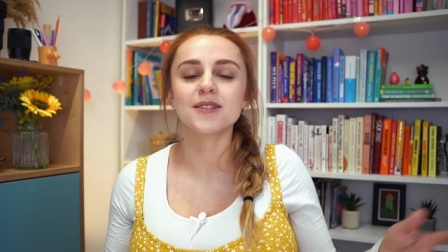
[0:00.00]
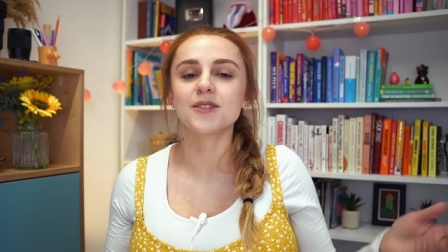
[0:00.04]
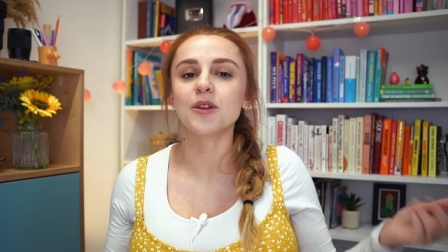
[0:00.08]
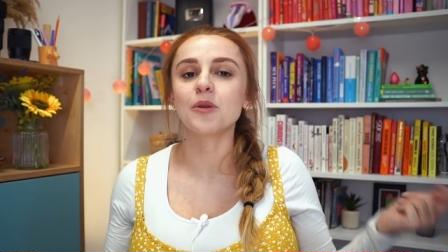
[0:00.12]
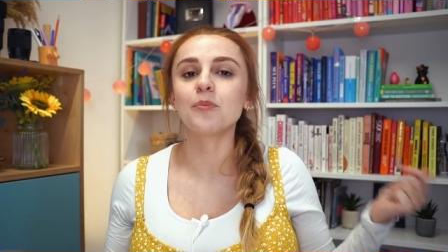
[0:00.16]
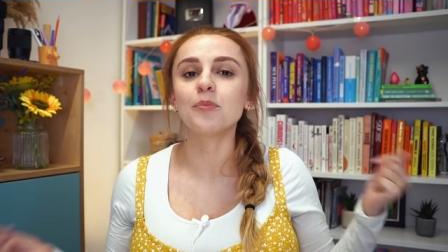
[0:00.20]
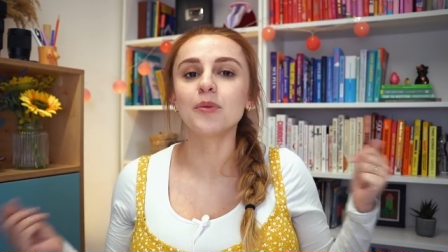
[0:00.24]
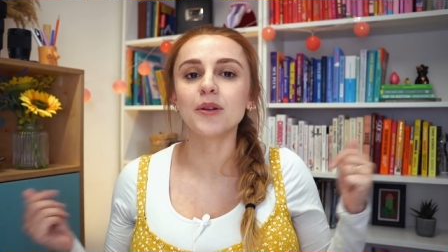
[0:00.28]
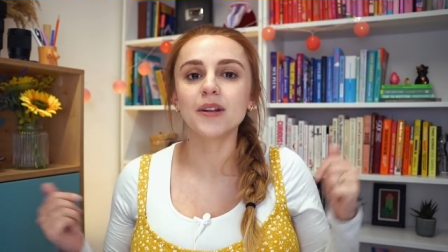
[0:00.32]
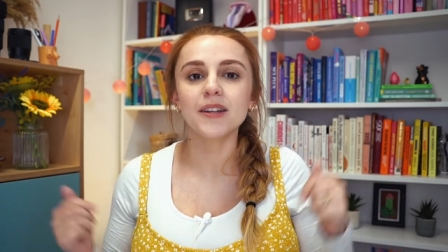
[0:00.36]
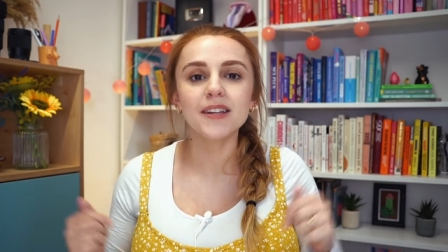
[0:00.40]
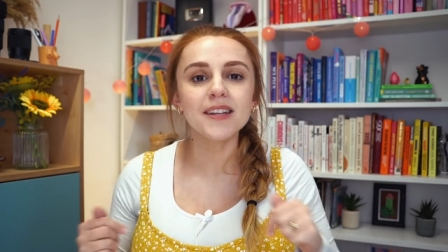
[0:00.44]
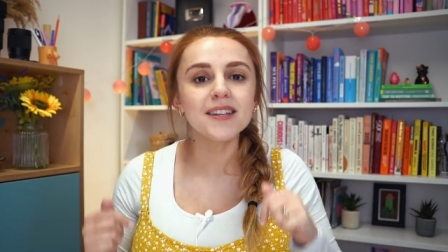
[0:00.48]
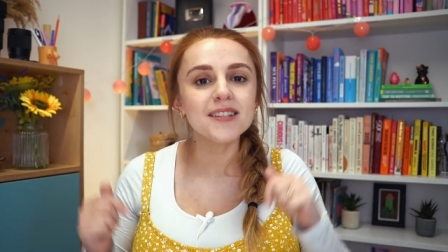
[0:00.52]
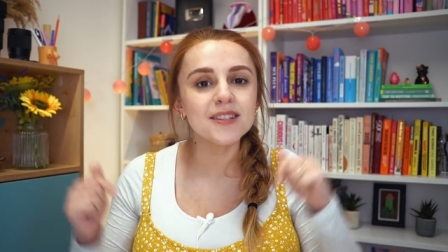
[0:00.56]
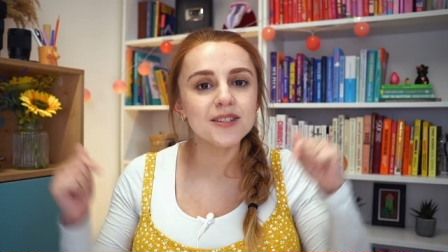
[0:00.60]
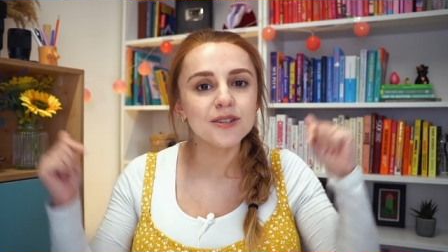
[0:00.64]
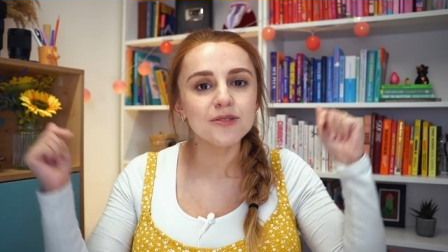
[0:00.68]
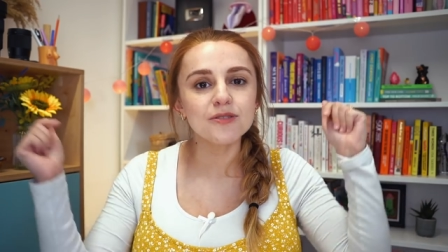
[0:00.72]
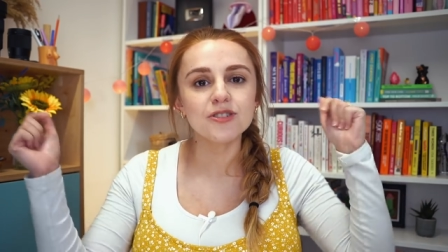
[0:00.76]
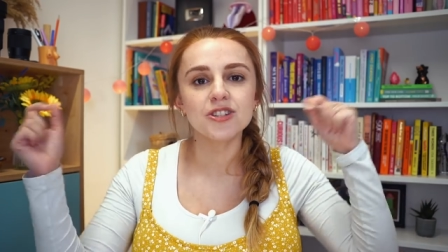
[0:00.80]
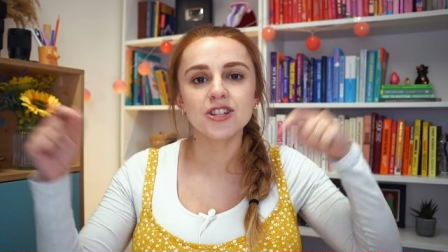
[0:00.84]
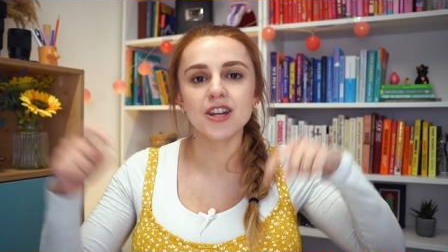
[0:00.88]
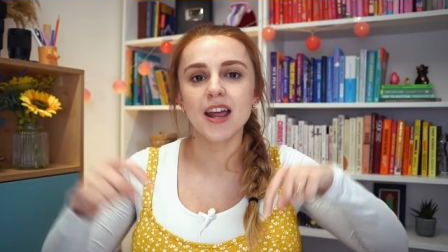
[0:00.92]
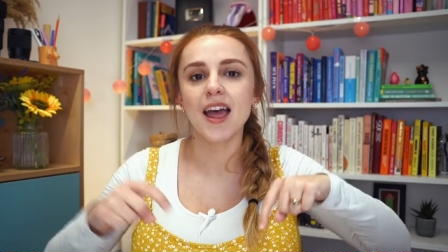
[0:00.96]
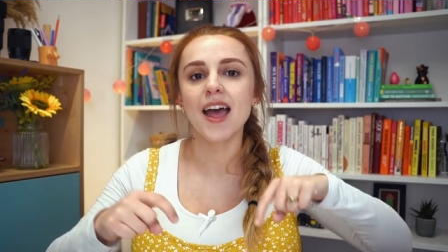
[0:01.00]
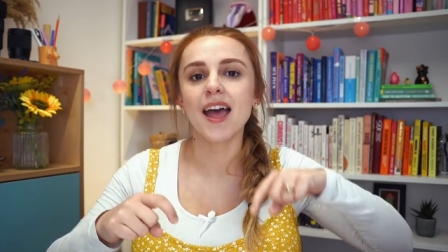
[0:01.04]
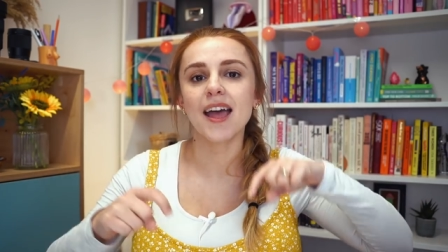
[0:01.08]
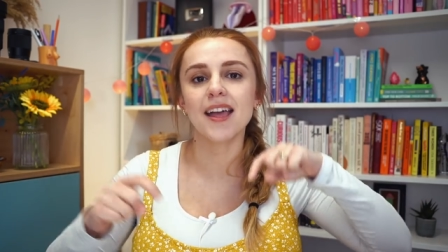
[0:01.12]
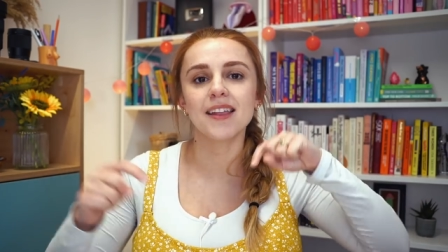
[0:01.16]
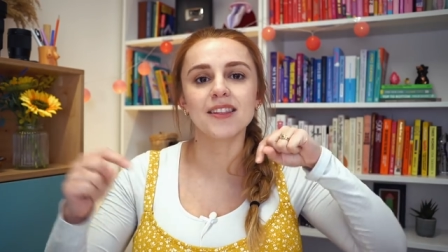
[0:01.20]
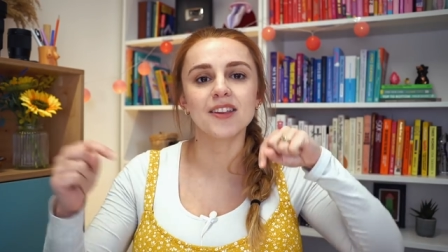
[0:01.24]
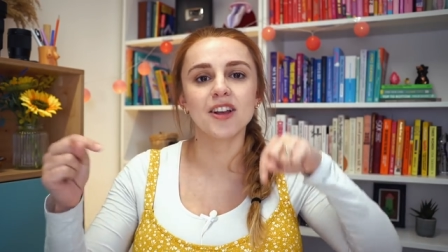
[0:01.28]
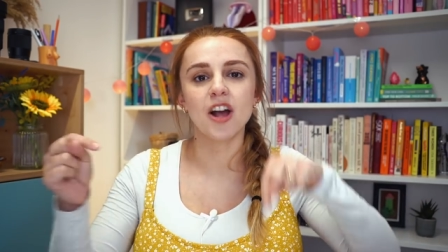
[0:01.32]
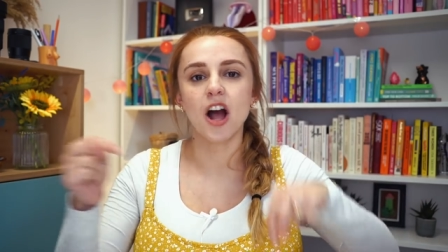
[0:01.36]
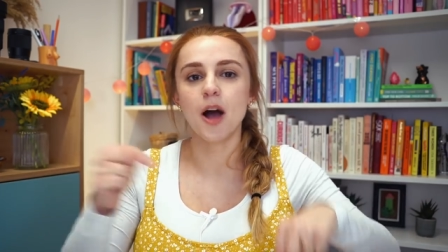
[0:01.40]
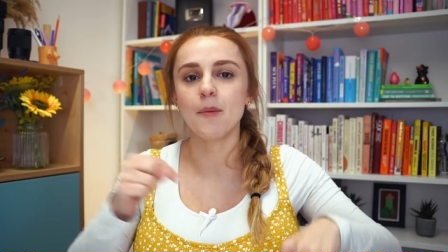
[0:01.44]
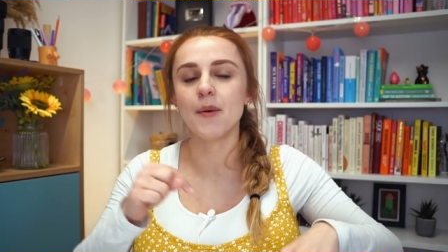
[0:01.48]
so please do share in
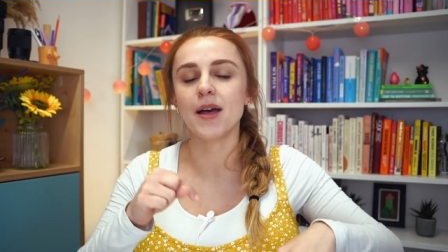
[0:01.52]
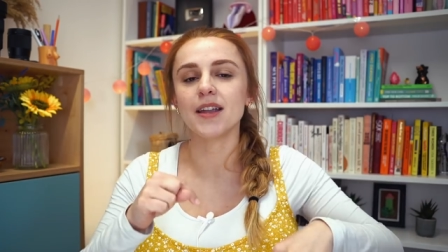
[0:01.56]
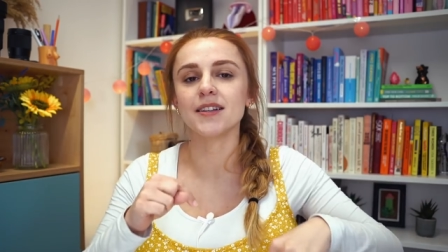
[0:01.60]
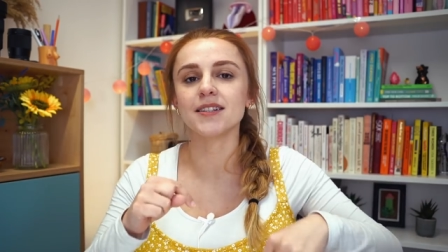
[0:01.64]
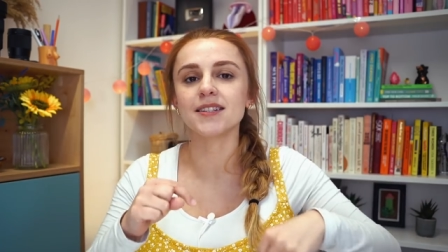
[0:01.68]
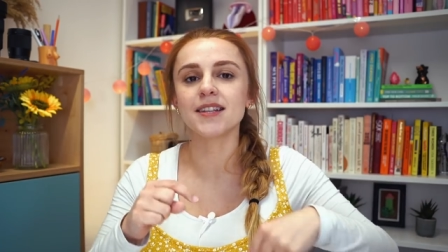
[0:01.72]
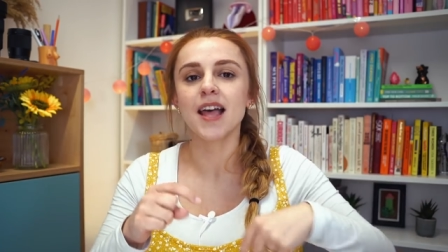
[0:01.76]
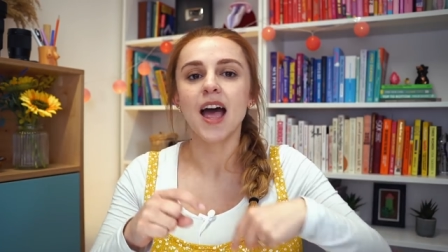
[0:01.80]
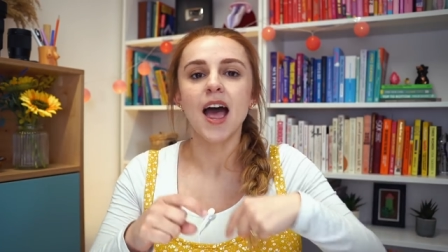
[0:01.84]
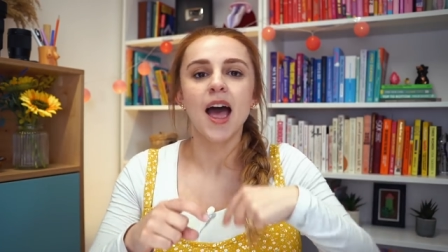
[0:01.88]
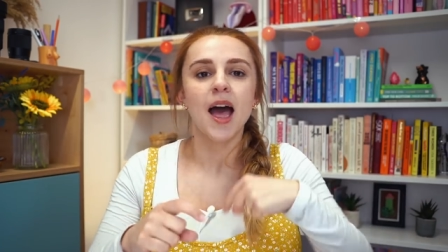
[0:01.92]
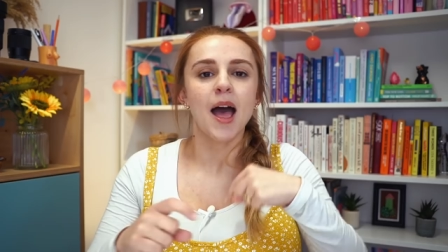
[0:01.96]
the comments